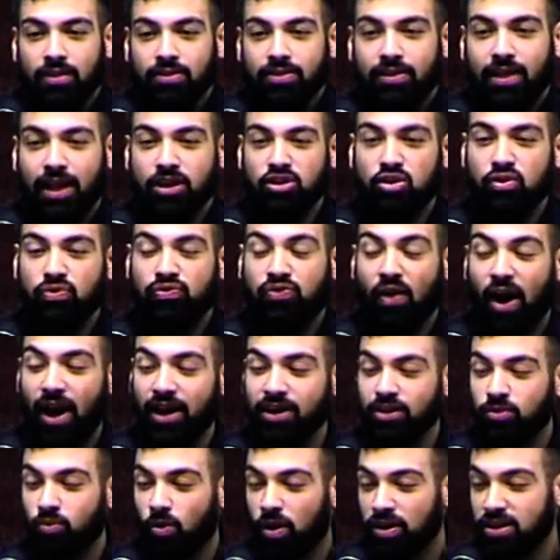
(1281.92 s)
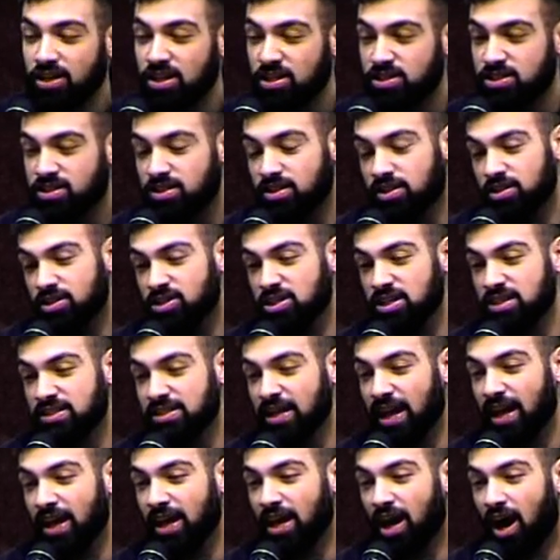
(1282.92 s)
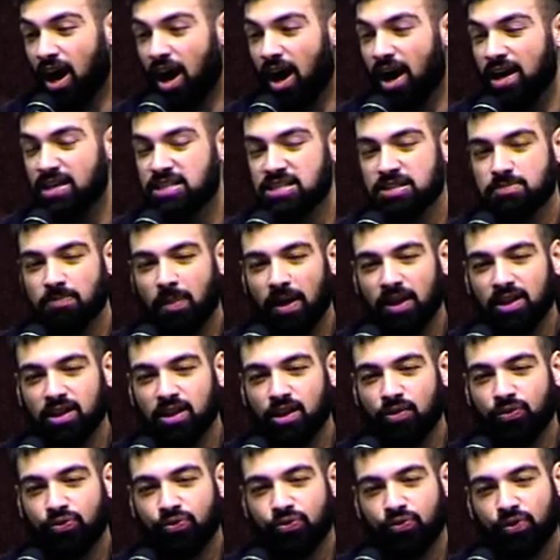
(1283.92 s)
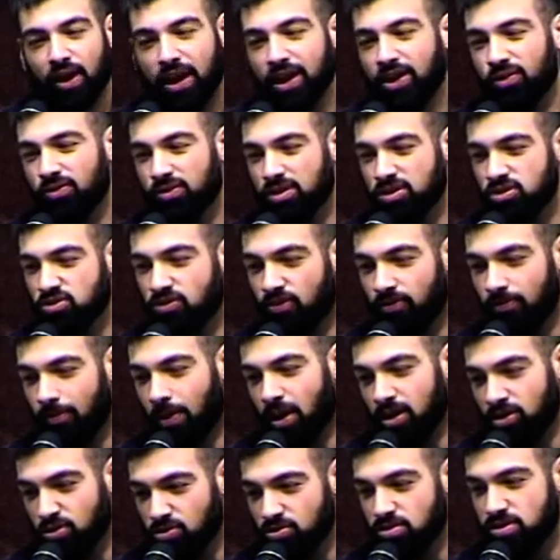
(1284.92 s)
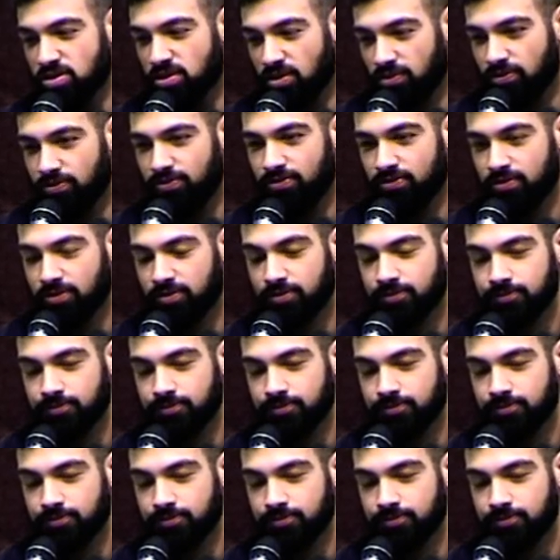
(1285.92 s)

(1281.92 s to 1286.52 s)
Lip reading: That you find, what does she say? "I smell the fragrance of my Yusuf."